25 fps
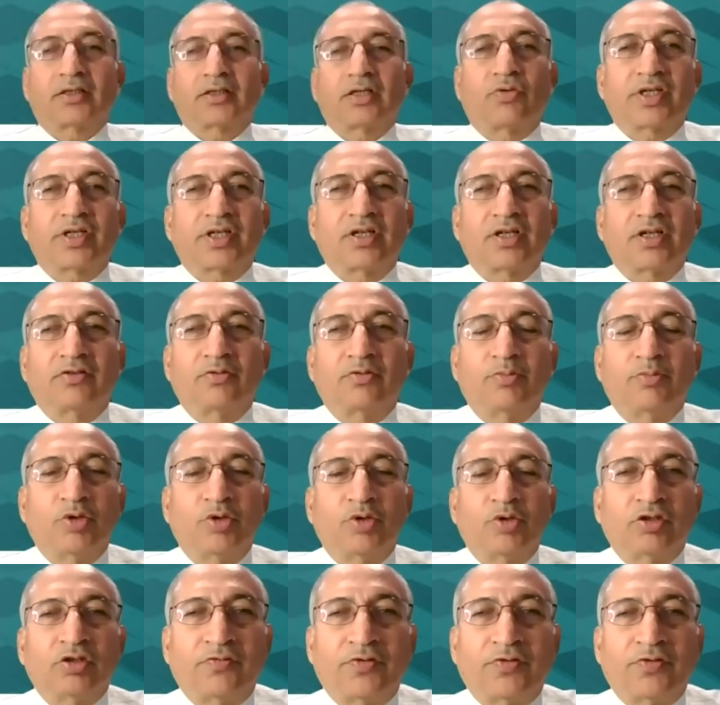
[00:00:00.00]
a question to
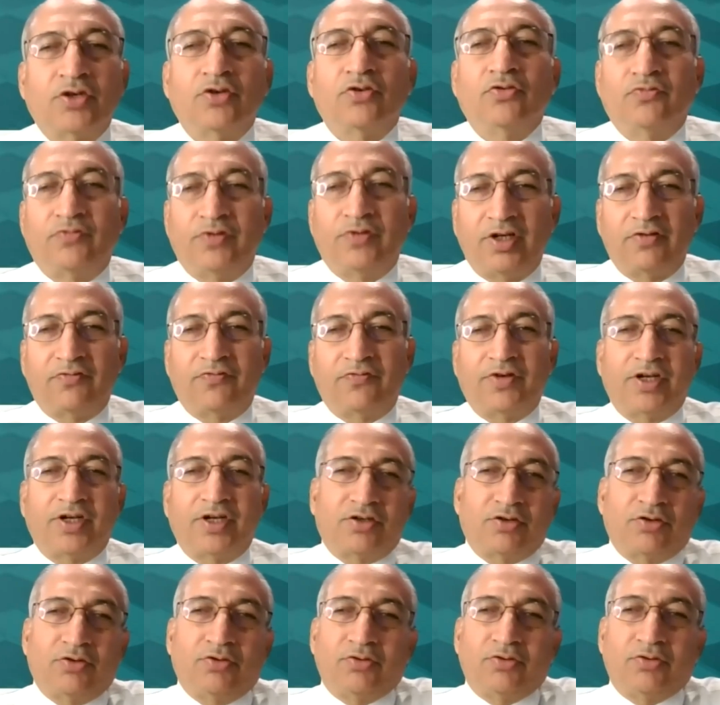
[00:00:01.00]
both of you. Feel free
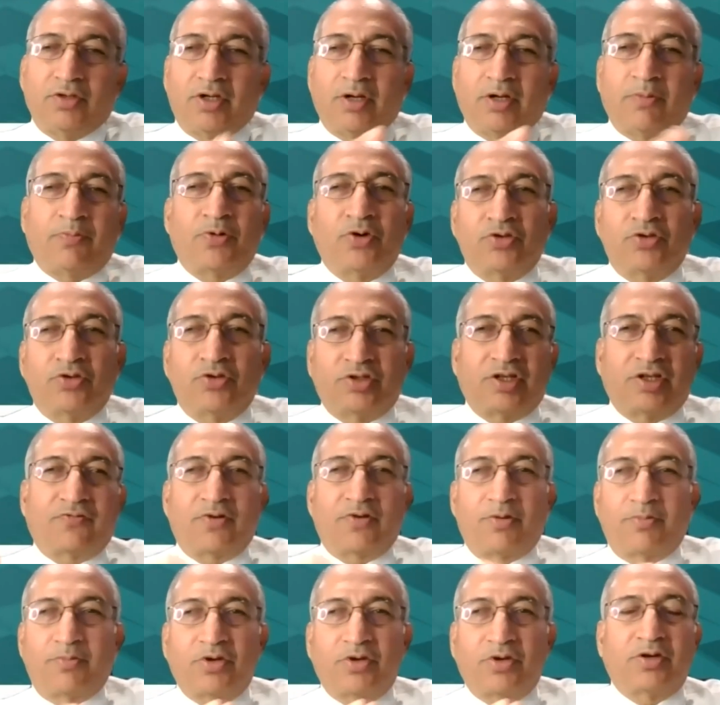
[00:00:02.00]
to approach it
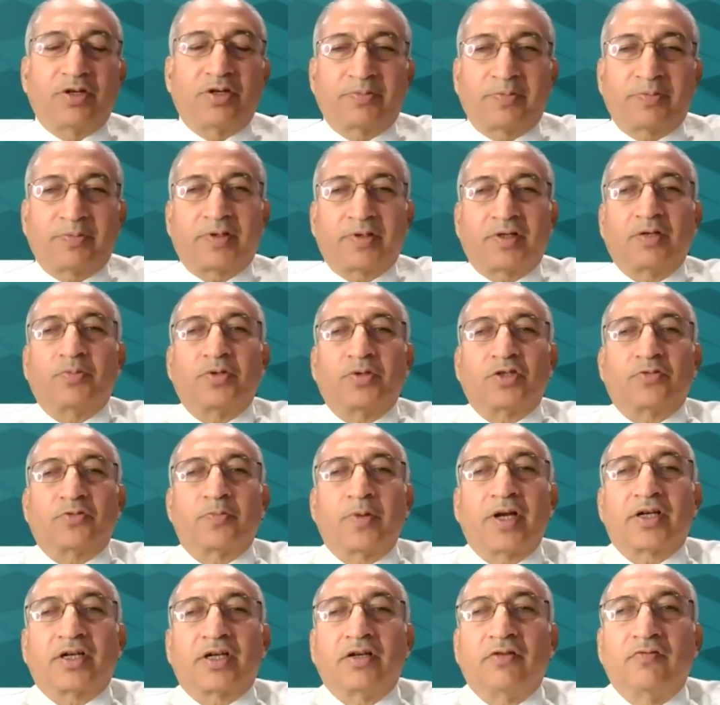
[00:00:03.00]
from your respective
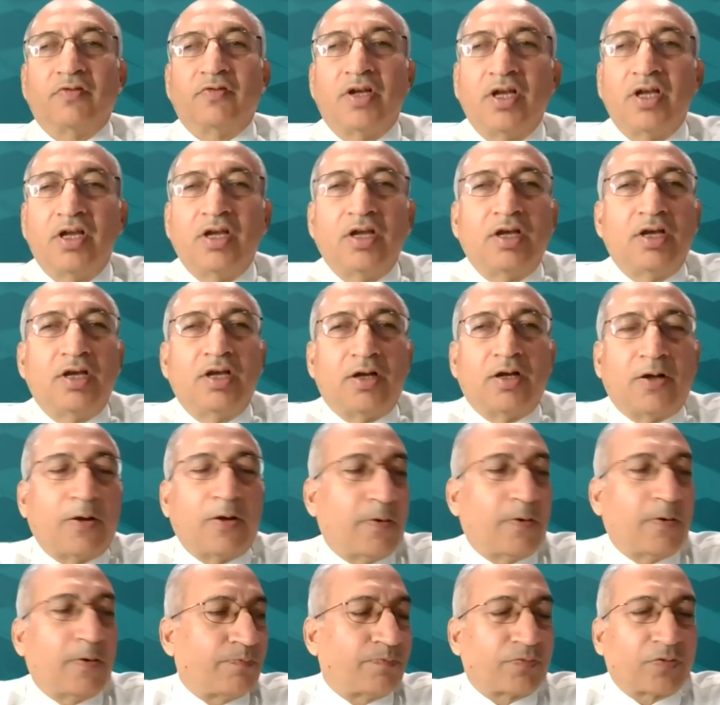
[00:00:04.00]
perspective.
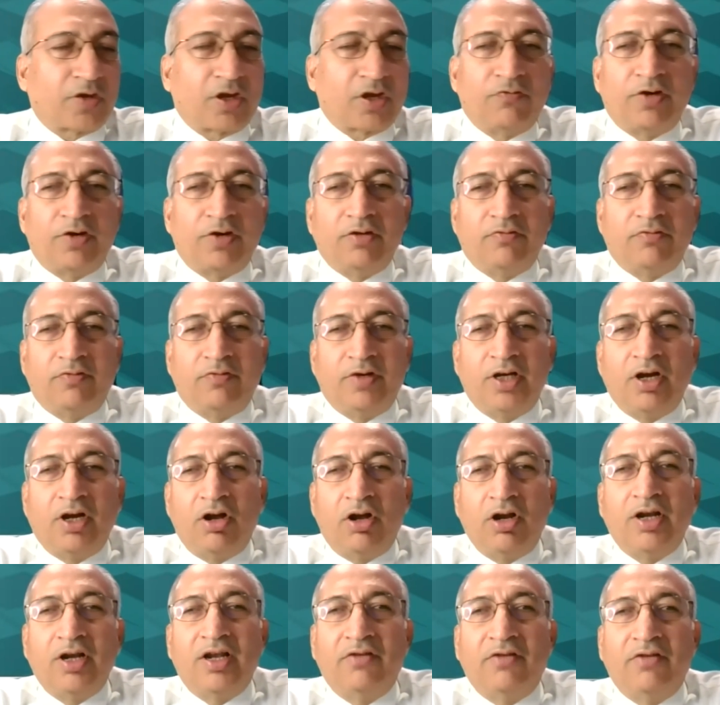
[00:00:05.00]
We
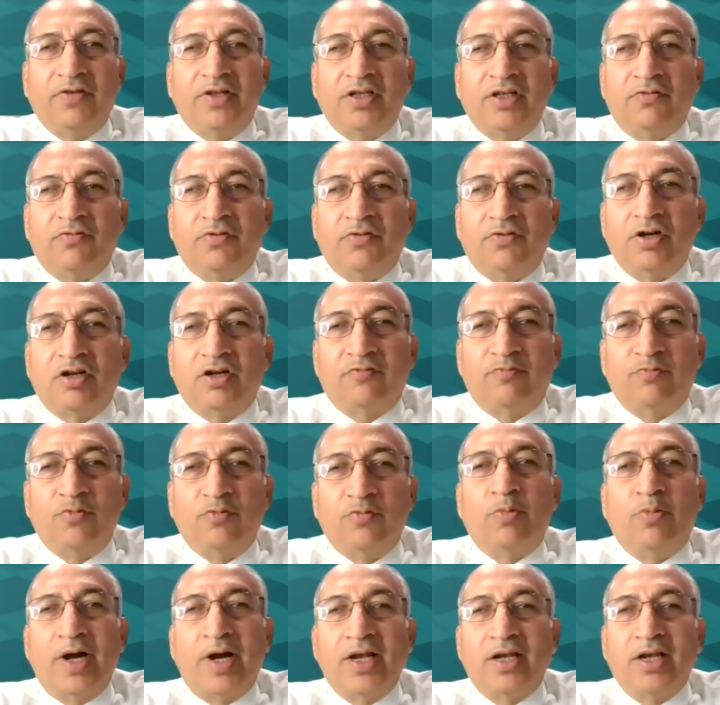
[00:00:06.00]
all live in the world of
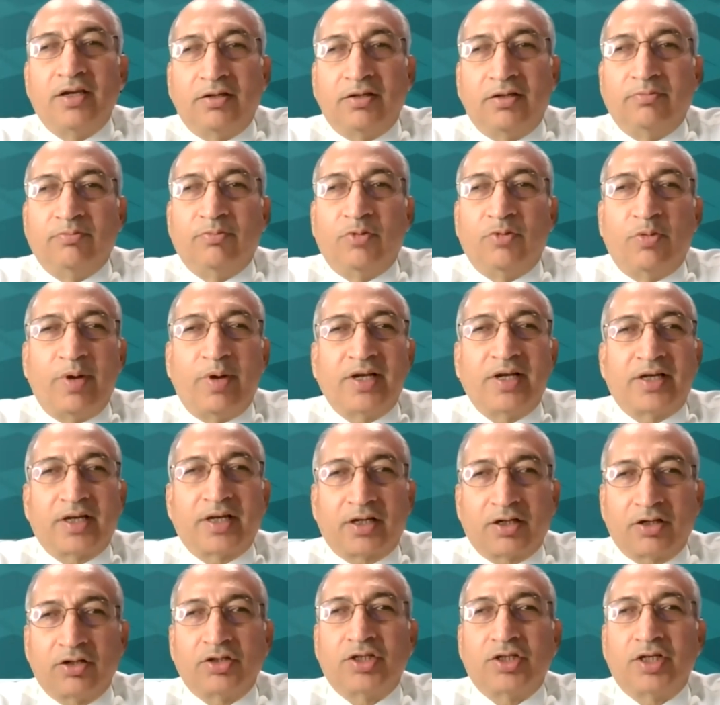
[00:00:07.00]
mobile
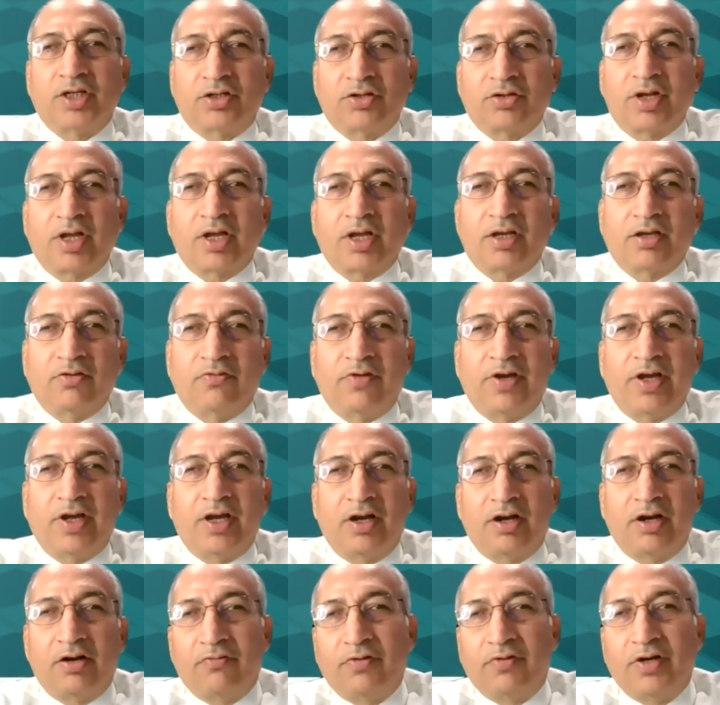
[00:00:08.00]
technology today,
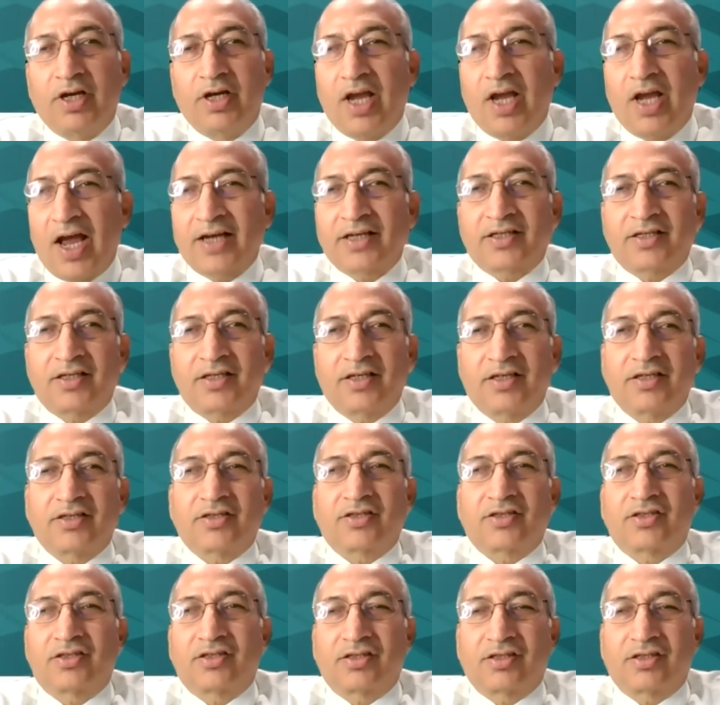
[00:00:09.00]
where we
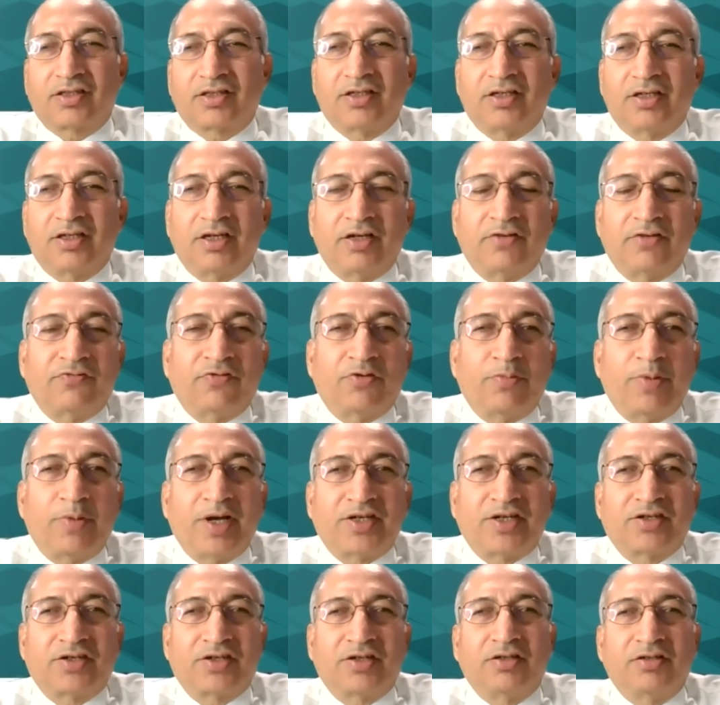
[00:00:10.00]
access
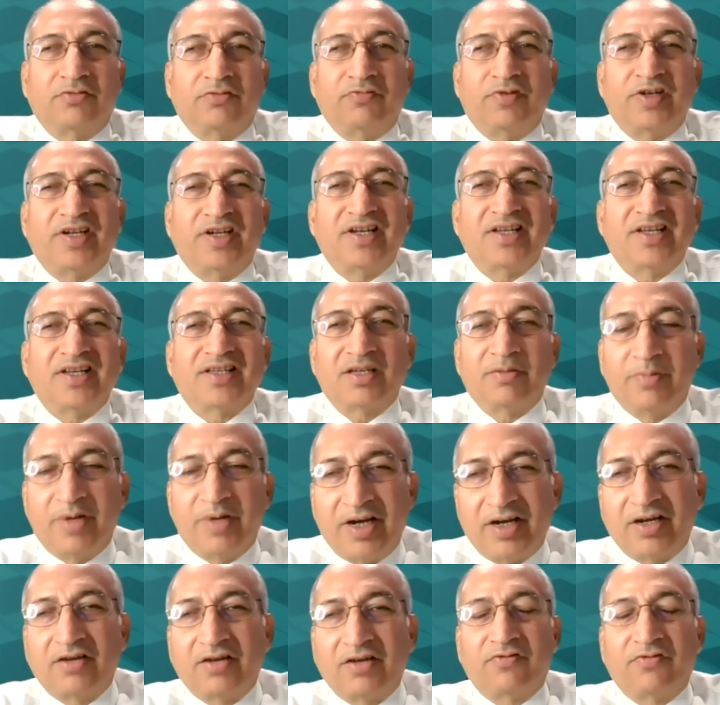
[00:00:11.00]
information, we
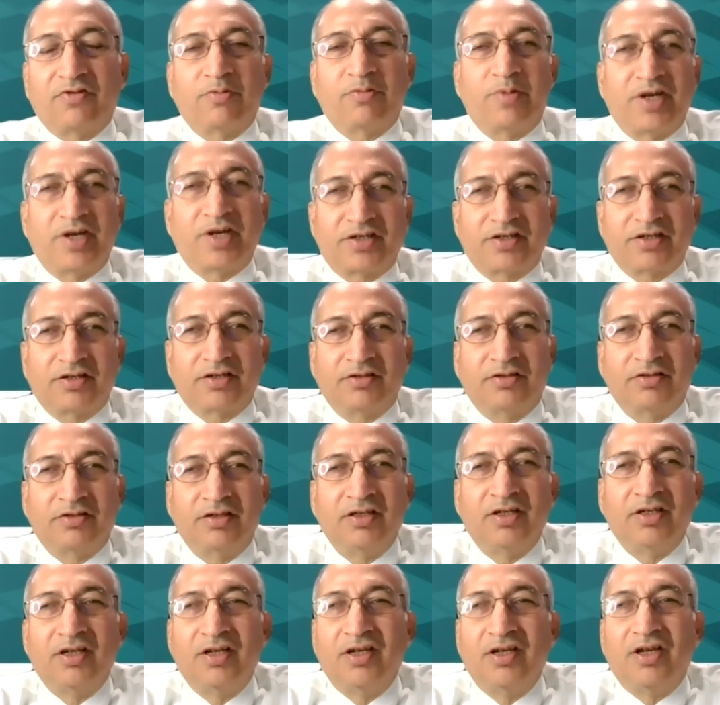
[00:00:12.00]
disseminate
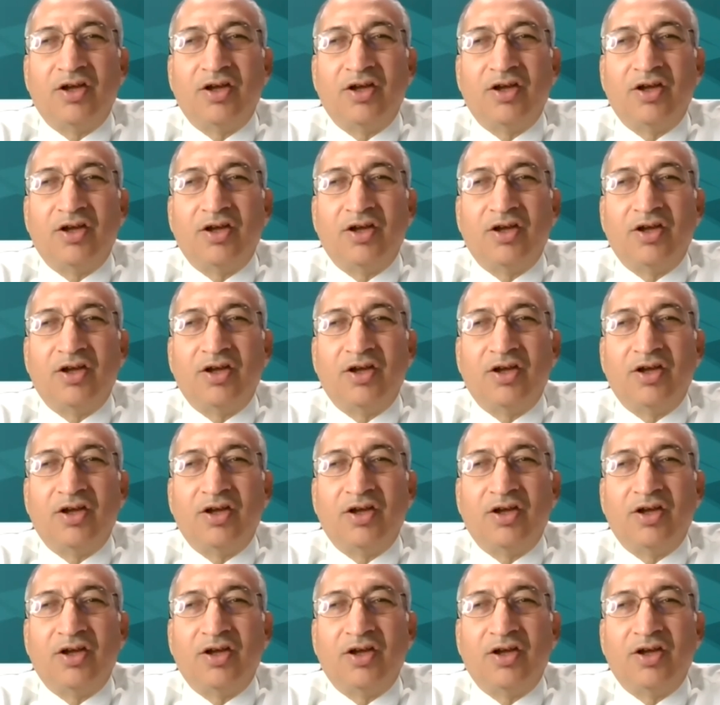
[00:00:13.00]
information,